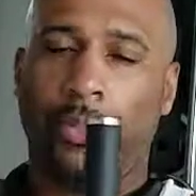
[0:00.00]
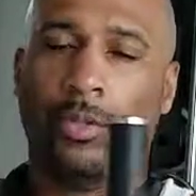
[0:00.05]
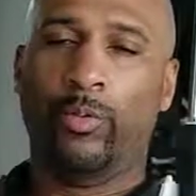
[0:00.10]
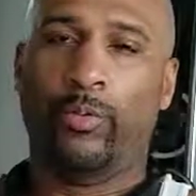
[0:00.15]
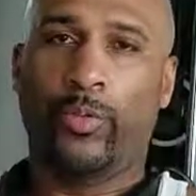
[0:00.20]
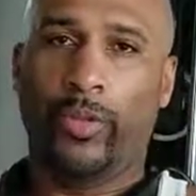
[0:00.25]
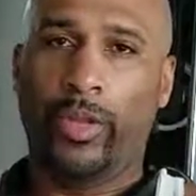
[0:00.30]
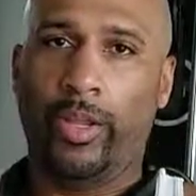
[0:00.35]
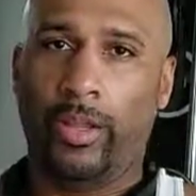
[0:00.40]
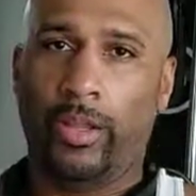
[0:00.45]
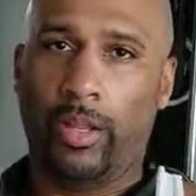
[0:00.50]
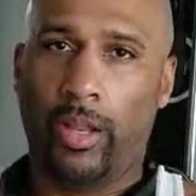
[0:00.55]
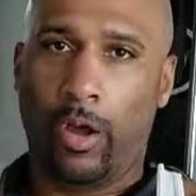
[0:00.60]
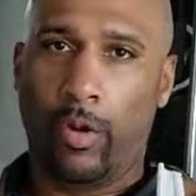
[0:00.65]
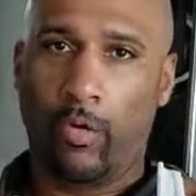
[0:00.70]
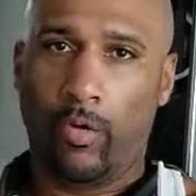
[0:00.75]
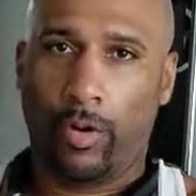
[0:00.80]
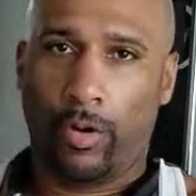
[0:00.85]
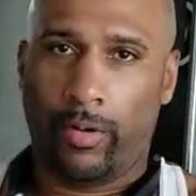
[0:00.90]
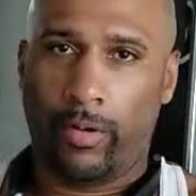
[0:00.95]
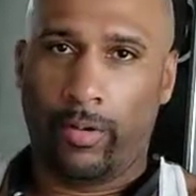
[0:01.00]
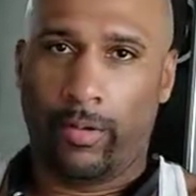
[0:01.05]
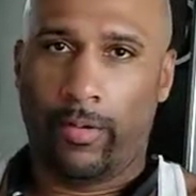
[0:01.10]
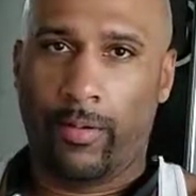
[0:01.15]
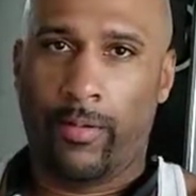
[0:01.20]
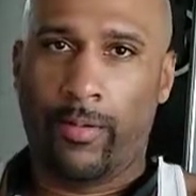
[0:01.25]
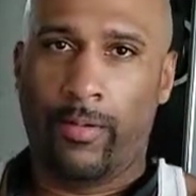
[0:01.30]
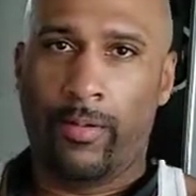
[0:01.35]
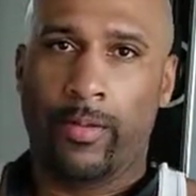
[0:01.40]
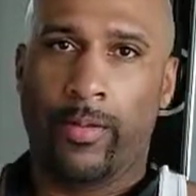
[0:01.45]
for your lower,
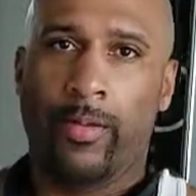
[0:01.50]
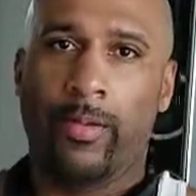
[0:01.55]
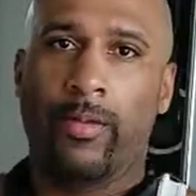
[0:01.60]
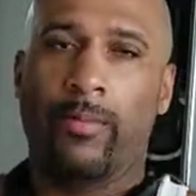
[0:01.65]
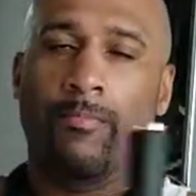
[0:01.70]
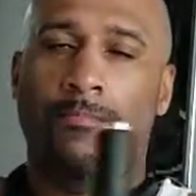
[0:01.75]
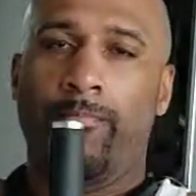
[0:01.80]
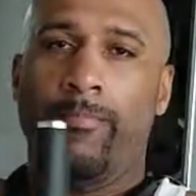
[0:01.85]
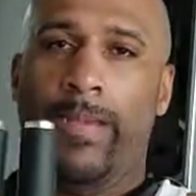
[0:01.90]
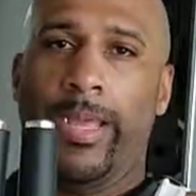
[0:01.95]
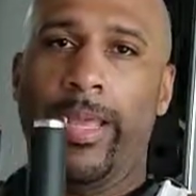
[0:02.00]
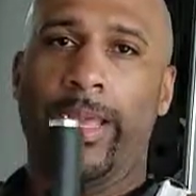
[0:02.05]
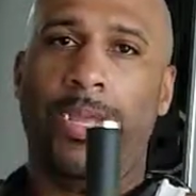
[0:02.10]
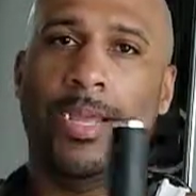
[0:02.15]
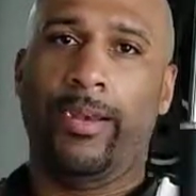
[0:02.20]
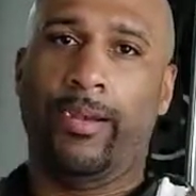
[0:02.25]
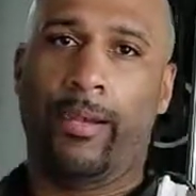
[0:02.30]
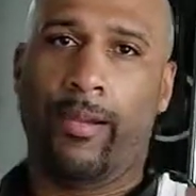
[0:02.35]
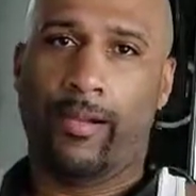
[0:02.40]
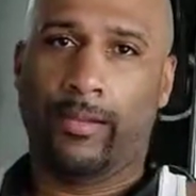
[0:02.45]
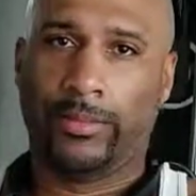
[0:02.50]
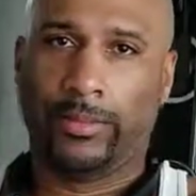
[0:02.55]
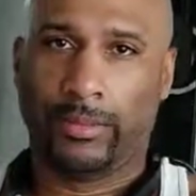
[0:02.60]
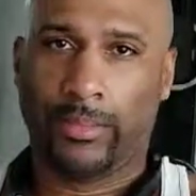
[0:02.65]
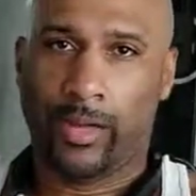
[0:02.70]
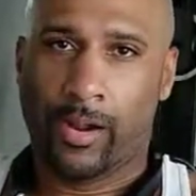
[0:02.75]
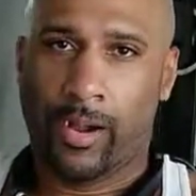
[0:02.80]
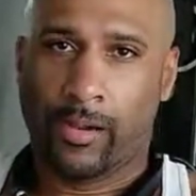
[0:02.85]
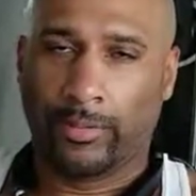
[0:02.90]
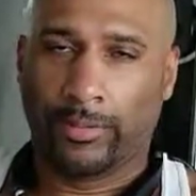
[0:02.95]
mid,
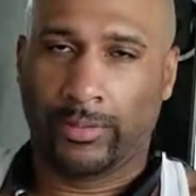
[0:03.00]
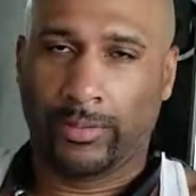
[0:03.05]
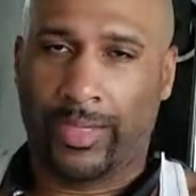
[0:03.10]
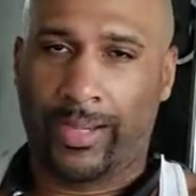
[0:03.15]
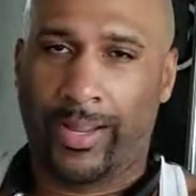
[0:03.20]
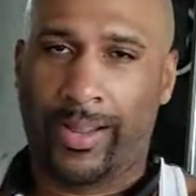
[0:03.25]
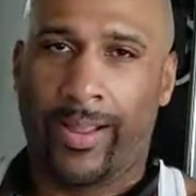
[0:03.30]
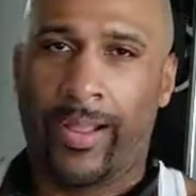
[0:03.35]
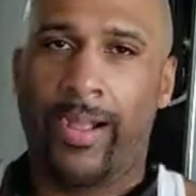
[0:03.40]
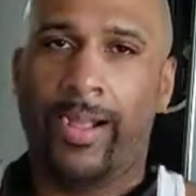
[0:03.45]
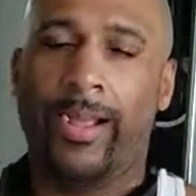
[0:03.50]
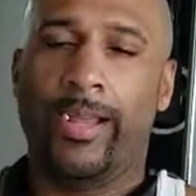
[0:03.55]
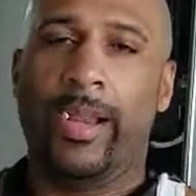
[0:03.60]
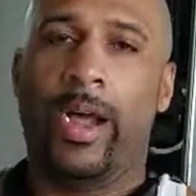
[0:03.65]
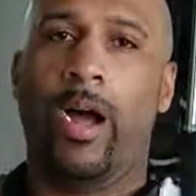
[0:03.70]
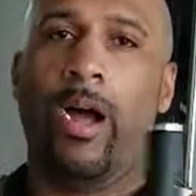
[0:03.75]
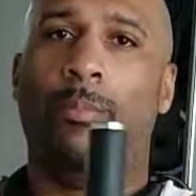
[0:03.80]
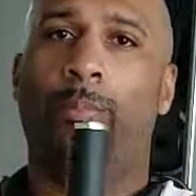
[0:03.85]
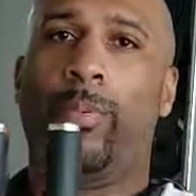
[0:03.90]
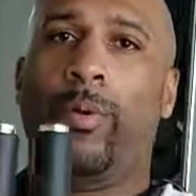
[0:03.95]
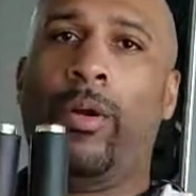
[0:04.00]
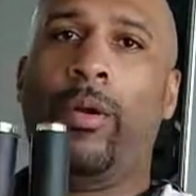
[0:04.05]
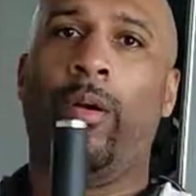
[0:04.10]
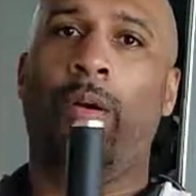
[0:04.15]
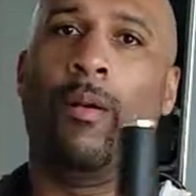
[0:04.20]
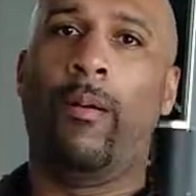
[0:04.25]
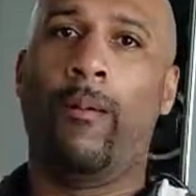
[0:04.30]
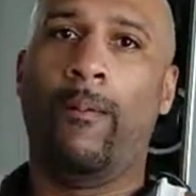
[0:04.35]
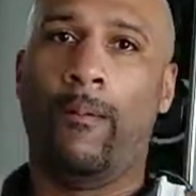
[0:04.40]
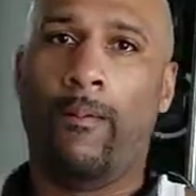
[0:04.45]
and upper
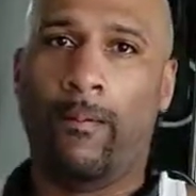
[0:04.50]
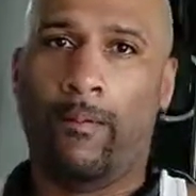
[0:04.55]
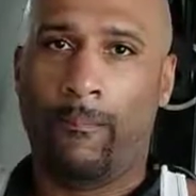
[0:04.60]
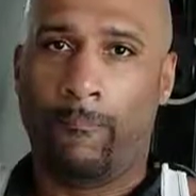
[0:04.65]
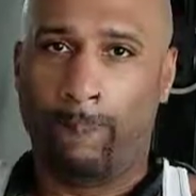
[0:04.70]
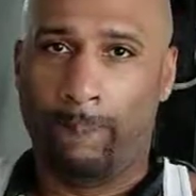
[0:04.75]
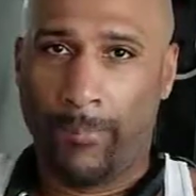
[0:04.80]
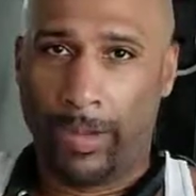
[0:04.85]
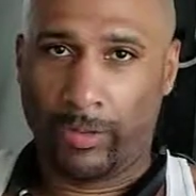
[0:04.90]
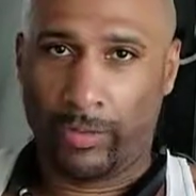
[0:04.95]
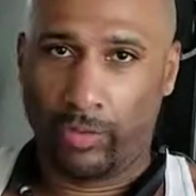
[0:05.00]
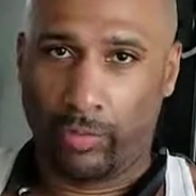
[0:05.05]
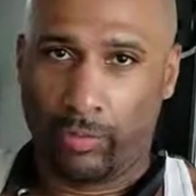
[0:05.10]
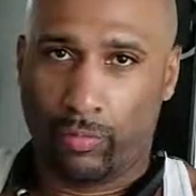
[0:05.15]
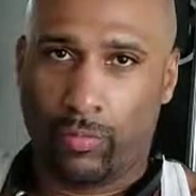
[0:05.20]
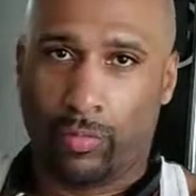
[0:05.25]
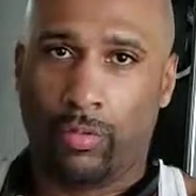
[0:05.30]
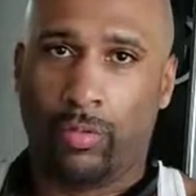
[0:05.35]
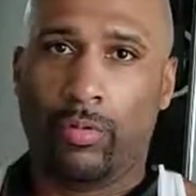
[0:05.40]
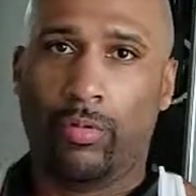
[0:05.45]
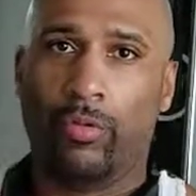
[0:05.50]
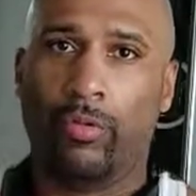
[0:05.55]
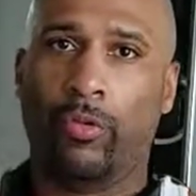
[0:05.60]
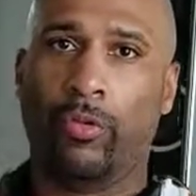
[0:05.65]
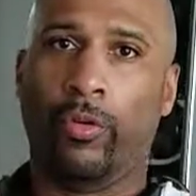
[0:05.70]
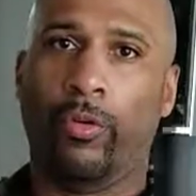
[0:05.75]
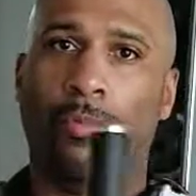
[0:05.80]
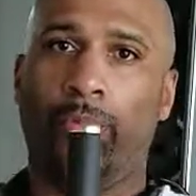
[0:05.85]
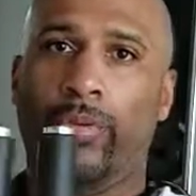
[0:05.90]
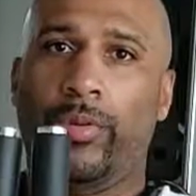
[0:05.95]
muscle
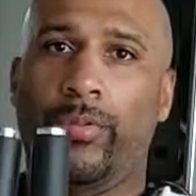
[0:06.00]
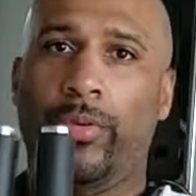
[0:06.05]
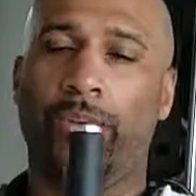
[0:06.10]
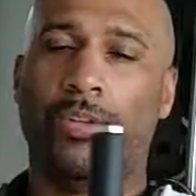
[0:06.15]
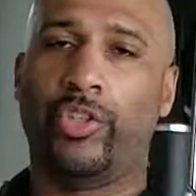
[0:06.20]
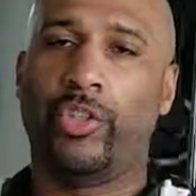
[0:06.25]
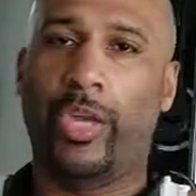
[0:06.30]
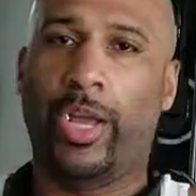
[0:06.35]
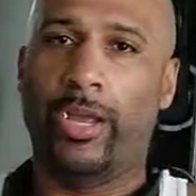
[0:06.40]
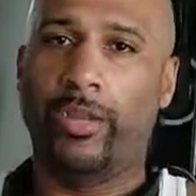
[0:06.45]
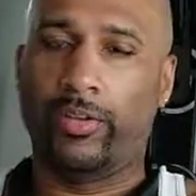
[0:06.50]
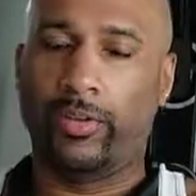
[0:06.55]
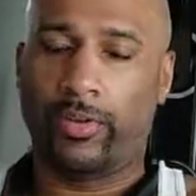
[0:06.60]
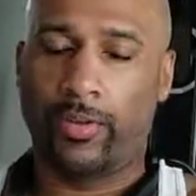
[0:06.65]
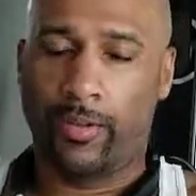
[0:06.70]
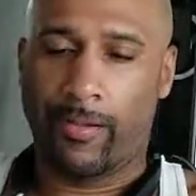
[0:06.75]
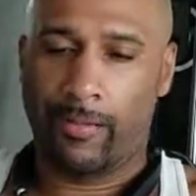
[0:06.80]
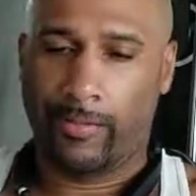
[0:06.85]
groups of your chest.